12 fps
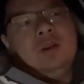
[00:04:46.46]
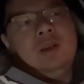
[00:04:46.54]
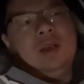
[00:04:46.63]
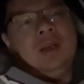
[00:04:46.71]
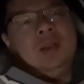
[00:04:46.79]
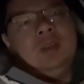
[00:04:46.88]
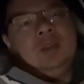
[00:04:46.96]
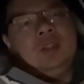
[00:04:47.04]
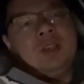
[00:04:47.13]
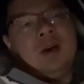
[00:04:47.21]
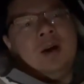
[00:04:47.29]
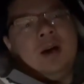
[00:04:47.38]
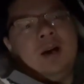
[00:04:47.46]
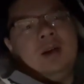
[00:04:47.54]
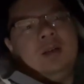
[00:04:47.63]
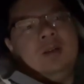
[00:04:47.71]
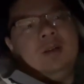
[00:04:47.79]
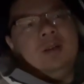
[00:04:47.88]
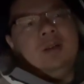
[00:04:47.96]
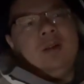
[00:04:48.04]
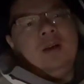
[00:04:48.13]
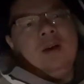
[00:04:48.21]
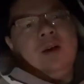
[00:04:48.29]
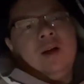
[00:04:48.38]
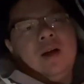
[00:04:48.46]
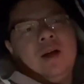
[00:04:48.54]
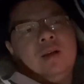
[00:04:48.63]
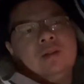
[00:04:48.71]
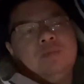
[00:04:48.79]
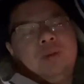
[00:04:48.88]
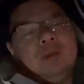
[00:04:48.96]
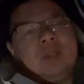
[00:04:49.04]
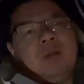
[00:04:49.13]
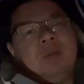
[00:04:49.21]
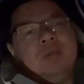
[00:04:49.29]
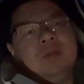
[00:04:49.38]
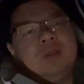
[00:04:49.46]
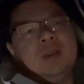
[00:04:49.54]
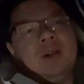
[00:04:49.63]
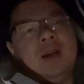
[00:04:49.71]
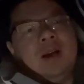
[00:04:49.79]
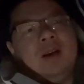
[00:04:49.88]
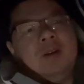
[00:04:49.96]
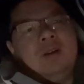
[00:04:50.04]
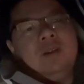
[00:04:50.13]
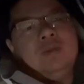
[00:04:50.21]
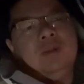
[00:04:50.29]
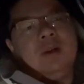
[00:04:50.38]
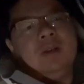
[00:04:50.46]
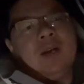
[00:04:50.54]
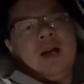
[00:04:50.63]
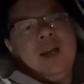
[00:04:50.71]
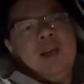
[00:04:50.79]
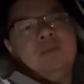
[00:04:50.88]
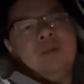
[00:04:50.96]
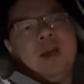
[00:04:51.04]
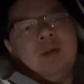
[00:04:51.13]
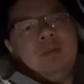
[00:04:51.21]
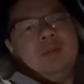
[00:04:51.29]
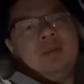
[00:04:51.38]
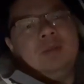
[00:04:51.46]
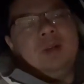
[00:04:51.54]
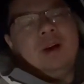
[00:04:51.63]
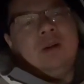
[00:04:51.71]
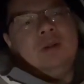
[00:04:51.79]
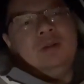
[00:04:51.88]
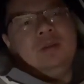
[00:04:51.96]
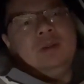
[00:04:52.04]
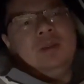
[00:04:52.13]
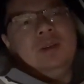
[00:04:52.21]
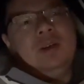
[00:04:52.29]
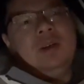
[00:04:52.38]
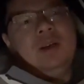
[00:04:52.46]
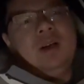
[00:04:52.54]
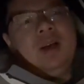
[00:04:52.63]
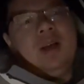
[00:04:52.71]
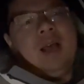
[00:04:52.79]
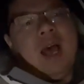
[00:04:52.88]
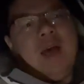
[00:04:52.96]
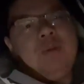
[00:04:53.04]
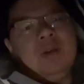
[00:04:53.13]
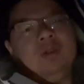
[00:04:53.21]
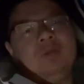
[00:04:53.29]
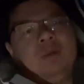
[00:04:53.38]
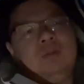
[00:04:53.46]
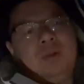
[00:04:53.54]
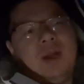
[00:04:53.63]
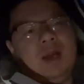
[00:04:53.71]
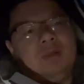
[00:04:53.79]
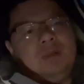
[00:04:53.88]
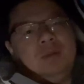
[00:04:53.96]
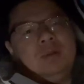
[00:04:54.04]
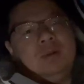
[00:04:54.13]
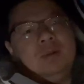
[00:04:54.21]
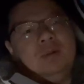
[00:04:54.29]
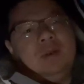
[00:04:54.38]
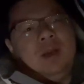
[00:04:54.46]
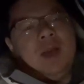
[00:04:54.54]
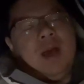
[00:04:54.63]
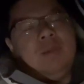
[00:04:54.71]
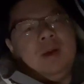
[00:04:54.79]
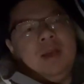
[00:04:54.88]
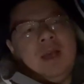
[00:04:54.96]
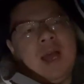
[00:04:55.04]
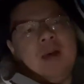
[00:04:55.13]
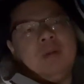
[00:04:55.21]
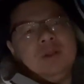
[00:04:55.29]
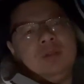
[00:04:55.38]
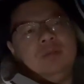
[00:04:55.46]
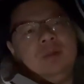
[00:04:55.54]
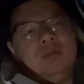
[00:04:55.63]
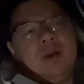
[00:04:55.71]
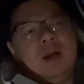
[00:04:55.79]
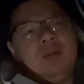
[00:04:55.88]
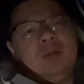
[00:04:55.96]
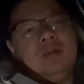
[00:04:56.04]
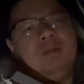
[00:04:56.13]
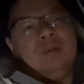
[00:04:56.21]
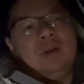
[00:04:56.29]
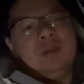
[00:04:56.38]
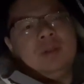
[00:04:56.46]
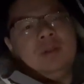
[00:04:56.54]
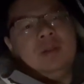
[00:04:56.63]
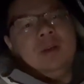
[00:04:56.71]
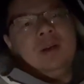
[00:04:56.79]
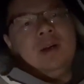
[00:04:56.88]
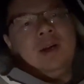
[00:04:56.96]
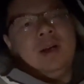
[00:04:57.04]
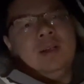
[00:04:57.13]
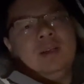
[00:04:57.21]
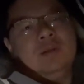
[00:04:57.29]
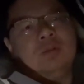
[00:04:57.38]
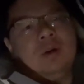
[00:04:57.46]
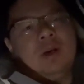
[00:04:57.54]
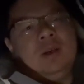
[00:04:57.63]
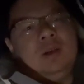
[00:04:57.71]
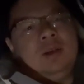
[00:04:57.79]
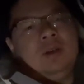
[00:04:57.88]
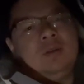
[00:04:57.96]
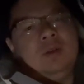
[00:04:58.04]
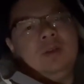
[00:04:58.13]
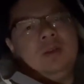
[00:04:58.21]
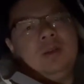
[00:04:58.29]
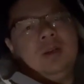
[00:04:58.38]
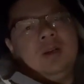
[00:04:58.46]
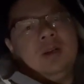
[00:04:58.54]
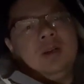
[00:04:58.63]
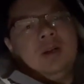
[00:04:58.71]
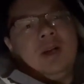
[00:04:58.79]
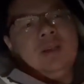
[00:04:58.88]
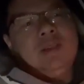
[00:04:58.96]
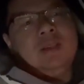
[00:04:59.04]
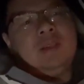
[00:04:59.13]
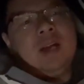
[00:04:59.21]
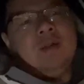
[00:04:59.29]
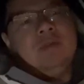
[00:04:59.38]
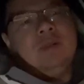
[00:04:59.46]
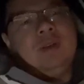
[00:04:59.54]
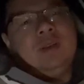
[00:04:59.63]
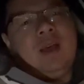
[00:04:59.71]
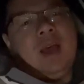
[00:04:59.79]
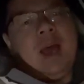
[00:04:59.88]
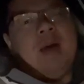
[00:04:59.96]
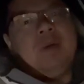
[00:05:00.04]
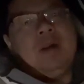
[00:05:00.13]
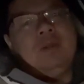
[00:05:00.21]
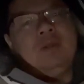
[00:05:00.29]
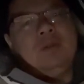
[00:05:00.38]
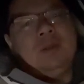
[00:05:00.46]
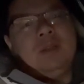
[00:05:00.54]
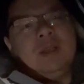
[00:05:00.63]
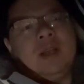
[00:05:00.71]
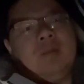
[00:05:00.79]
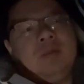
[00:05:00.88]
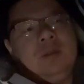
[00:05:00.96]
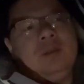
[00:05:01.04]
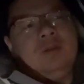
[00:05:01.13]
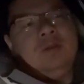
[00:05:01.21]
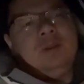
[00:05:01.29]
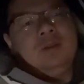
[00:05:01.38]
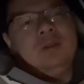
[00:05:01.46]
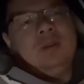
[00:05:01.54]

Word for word: in Shanghai. Some people say like, oh, it's because I hate black people. No, it happened to be black people. It happened. He happened to be black people, person, and he's working illegally. At this time, it, it happened to be that I'm dealing with